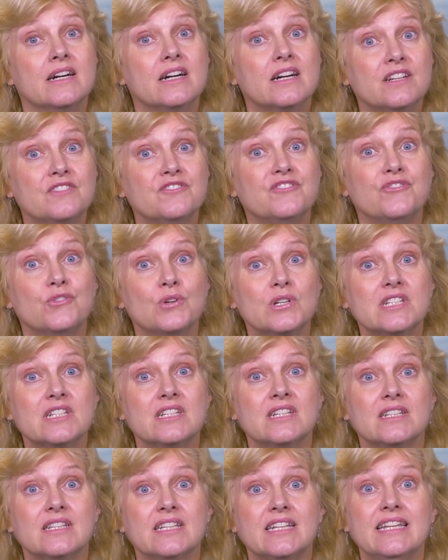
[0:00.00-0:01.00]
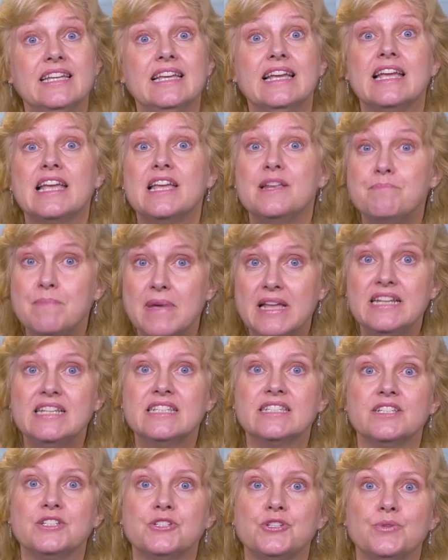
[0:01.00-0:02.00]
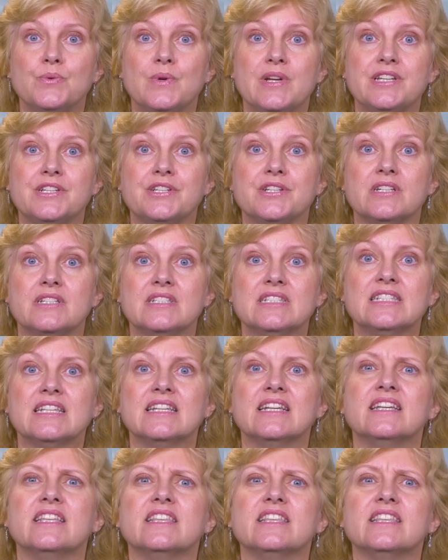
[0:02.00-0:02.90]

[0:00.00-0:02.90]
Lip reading: Unfortunately, in many situations,